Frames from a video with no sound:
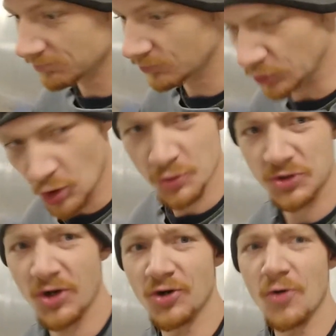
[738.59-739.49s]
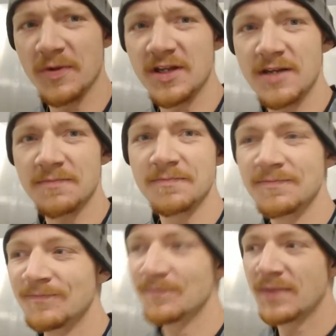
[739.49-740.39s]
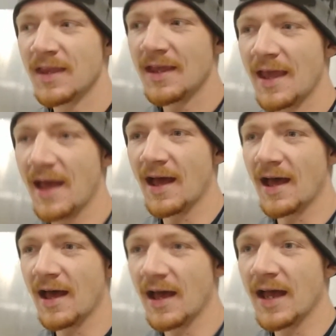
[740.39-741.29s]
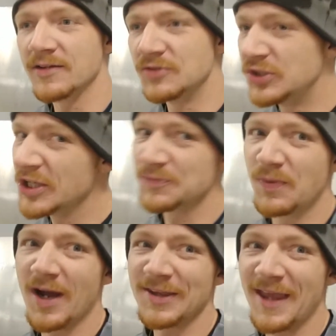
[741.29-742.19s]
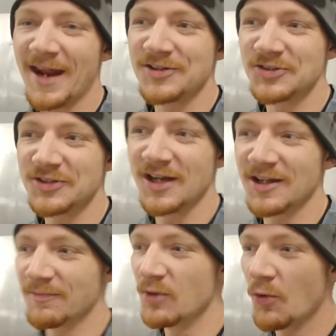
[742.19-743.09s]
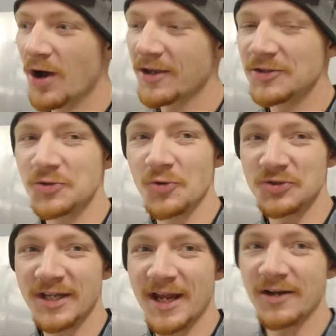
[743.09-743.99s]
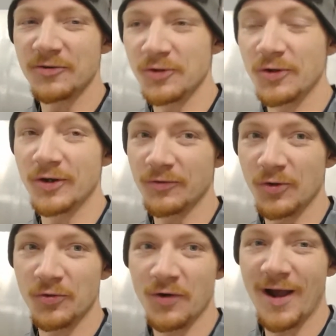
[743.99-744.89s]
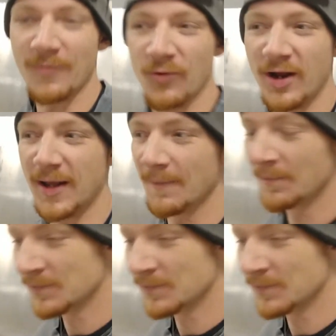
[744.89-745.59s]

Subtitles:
Drill was starting to overheat. I just bought that. I just got a Milwaukee tool set, had a drill and a drill driver in it.